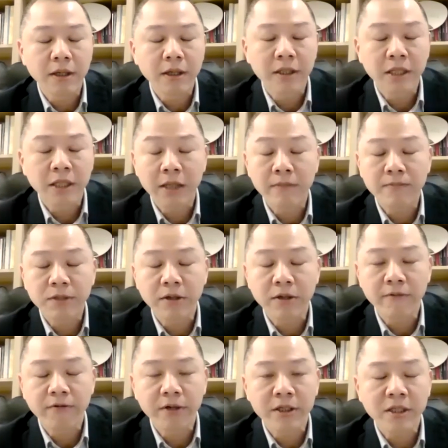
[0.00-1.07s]
in terms
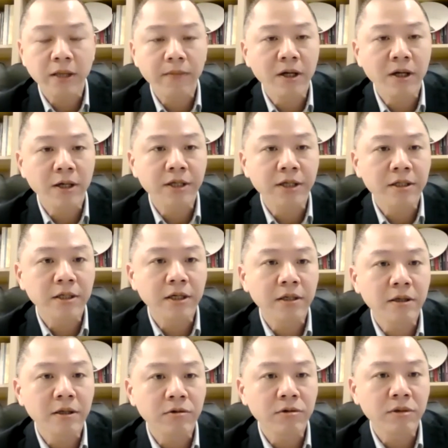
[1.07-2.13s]
of semiconductor
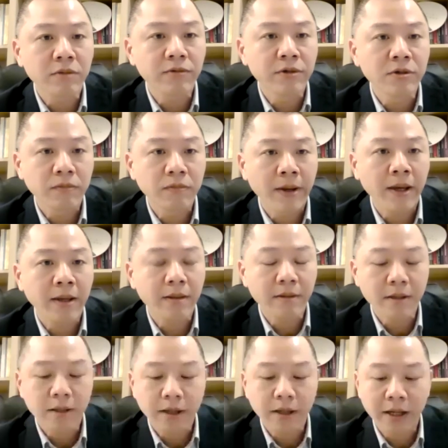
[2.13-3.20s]
industry with
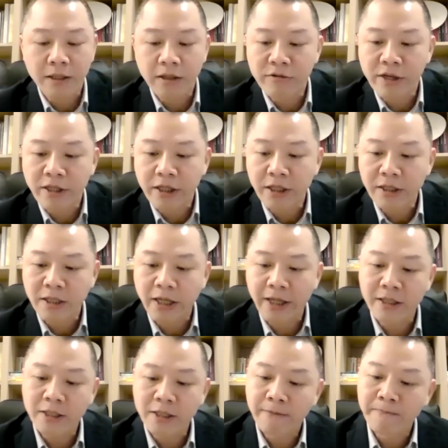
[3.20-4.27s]
Japan and the United
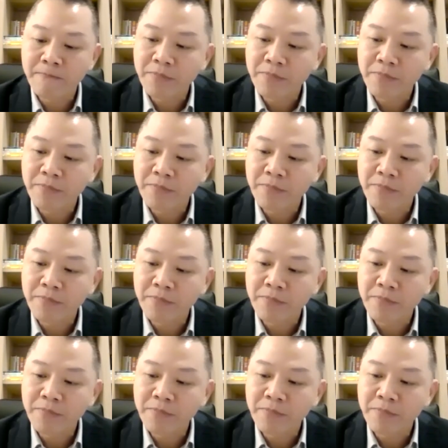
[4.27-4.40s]
States.